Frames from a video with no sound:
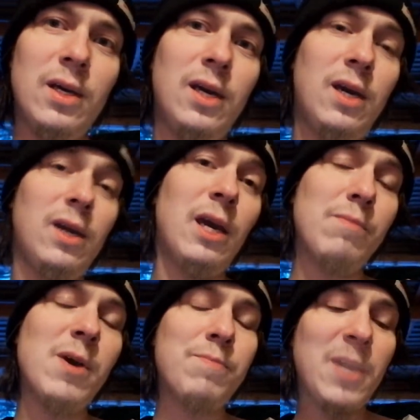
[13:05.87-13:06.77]

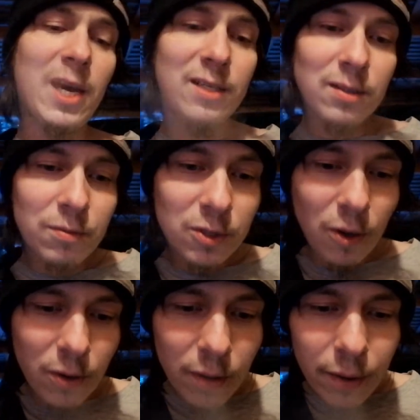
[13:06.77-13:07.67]
in my past.
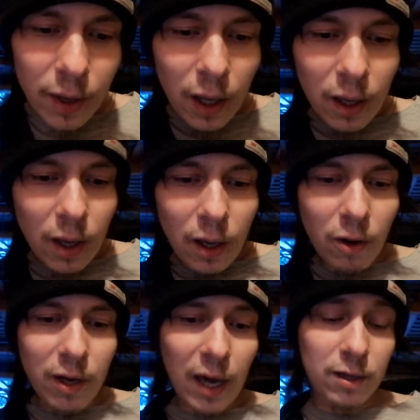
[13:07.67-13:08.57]
So
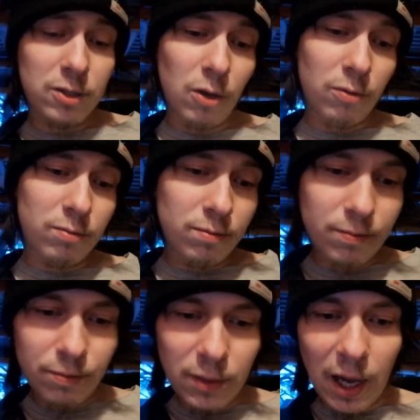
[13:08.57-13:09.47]
okay, so
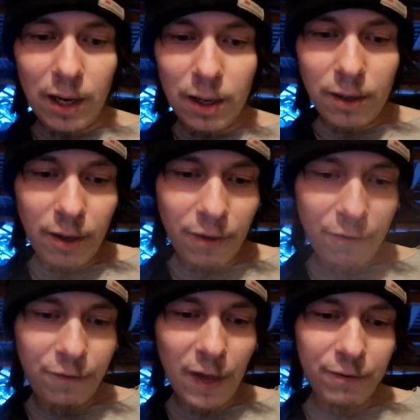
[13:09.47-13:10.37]

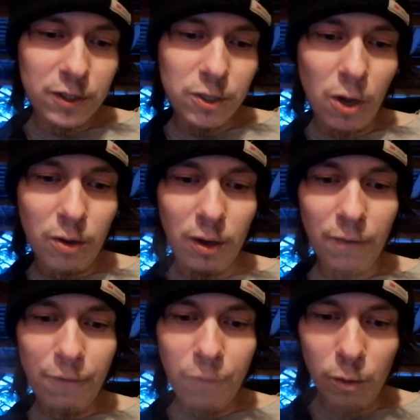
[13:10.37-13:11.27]
5th song,
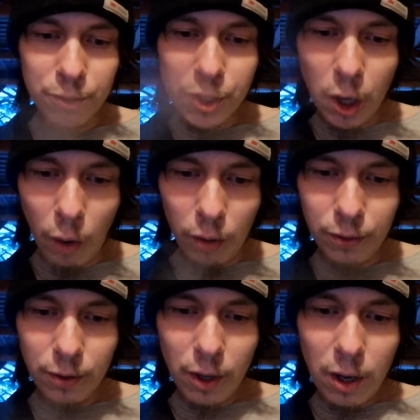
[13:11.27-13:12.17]
Fool's
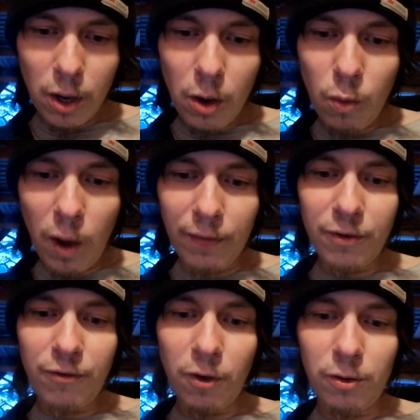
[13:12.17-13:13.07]
Gold,
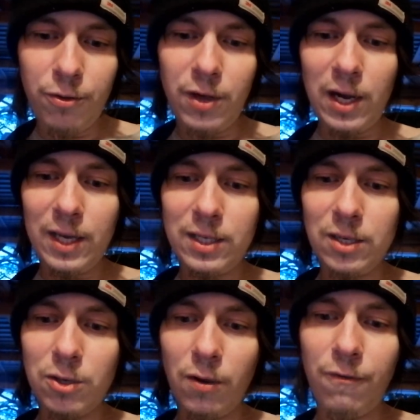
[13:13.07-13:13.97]
wonderful Thin
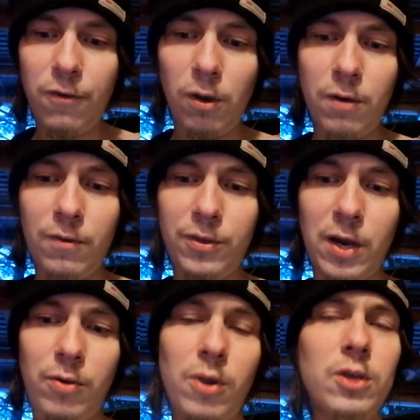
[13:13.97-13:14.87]
Lizzy song, full of
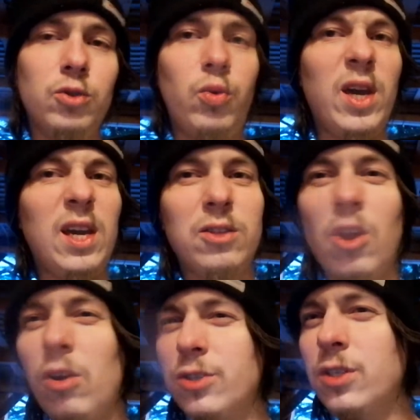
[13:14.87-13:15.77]
their twin
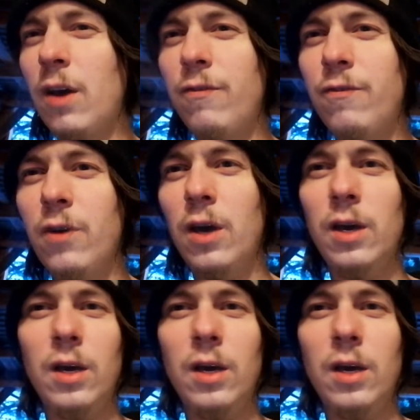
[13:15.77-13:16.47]
guitar stuff.